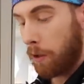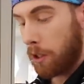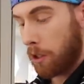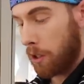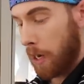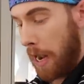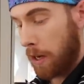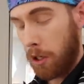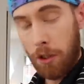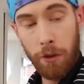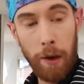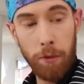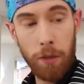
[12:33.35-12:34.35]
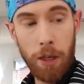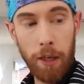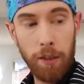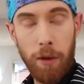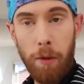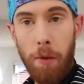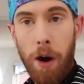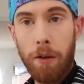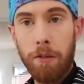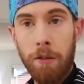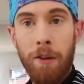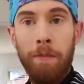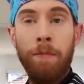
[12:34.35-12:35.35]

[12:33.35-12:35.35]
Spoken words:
which just so happens not to be a box.